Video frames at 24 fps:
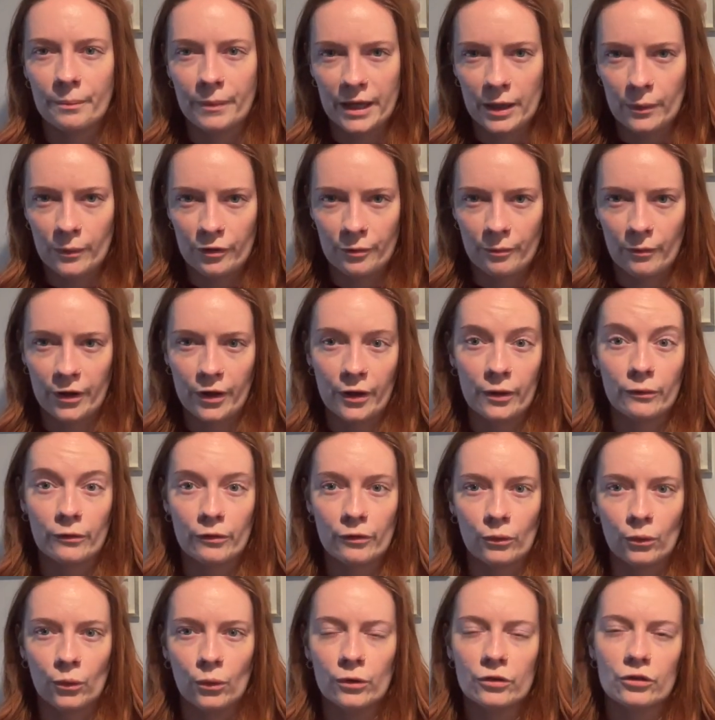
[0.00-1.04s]
be with my own
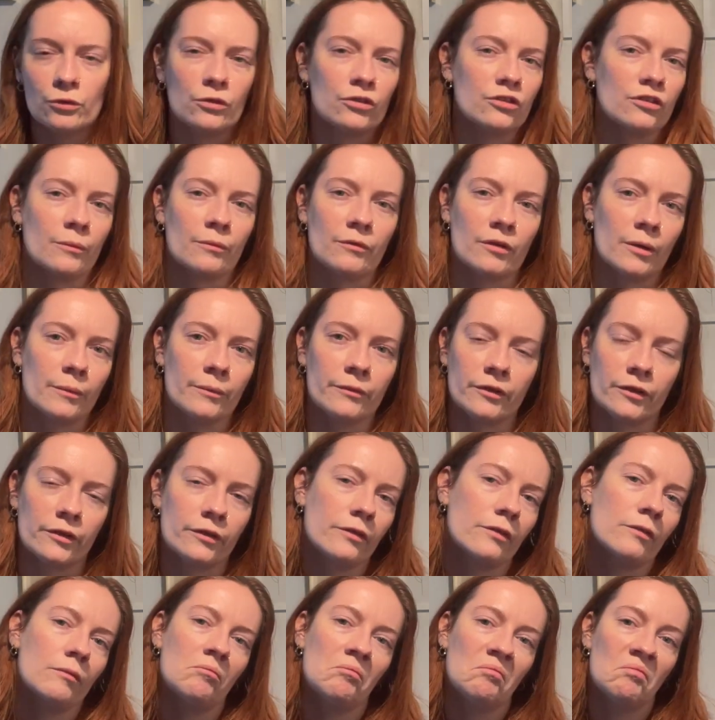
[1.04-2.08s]
thoughts, which sometimes
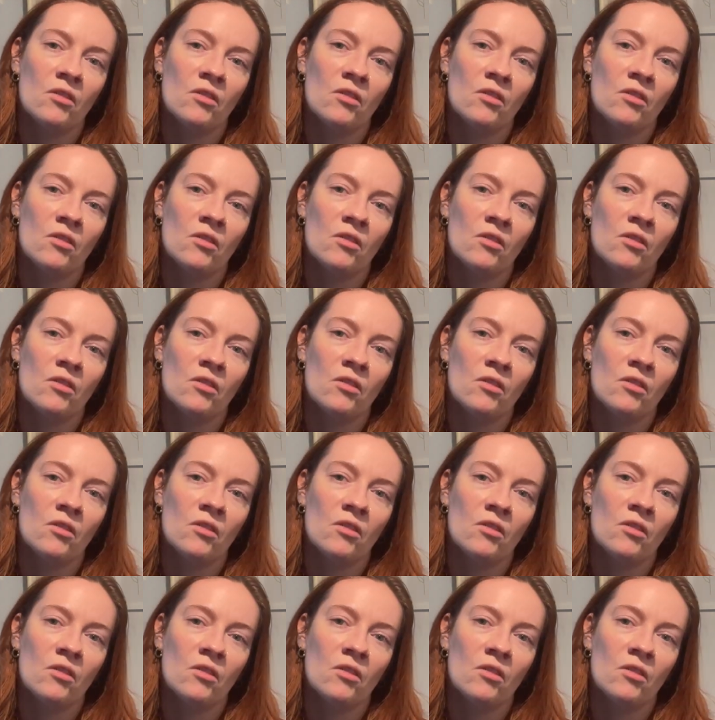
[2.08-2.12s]
is